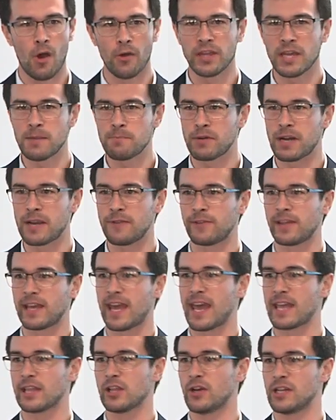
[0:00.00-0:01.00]
I'll then
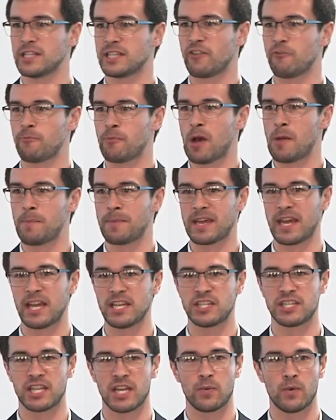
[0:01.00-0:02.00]
briefly outline some of my
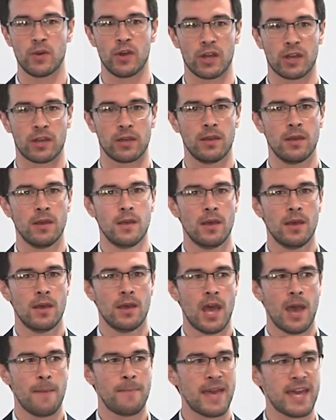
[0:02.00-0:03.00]
PhD work
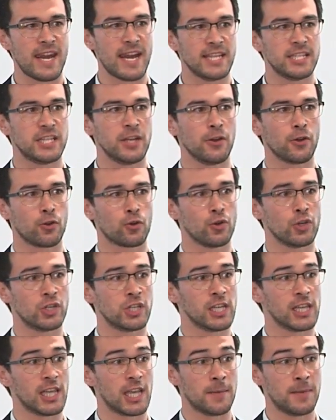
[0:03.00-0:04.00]
about anterior
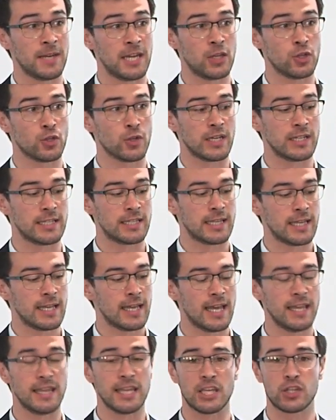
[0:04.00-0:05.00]
cruciate ligament injuries
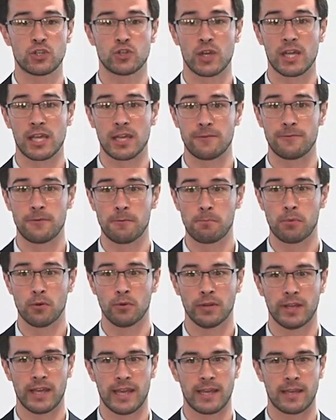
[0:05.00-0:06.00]
in the Australian
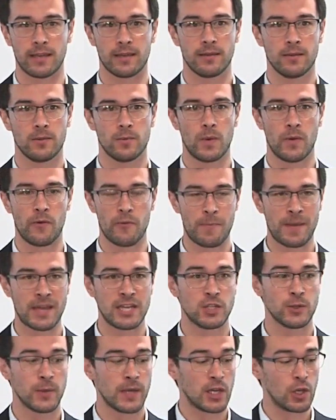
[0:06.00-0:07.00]
Football League, where we've
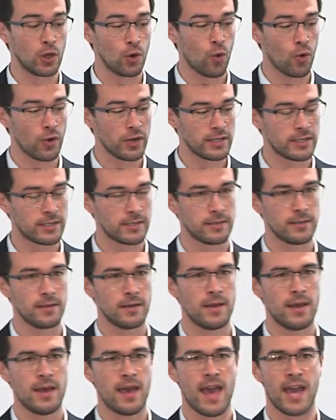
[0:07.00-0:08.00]
been doing an audit
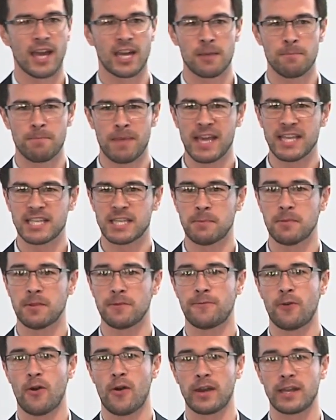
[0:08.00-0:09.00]
and compare some of
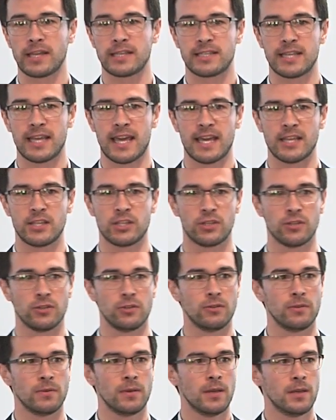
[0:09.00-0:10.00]
the findings there
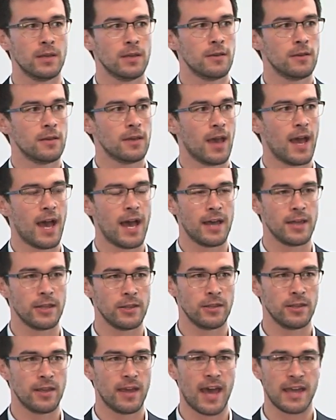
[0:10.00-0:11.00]
to uh,
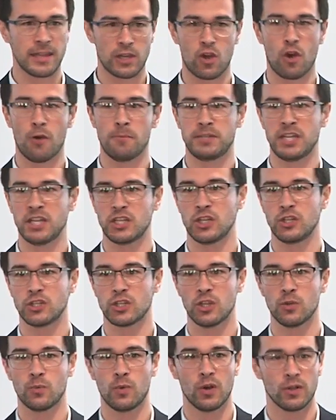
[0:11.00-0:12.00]
other
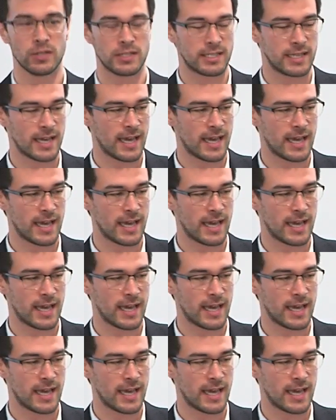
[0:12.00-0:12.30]
competitions on the world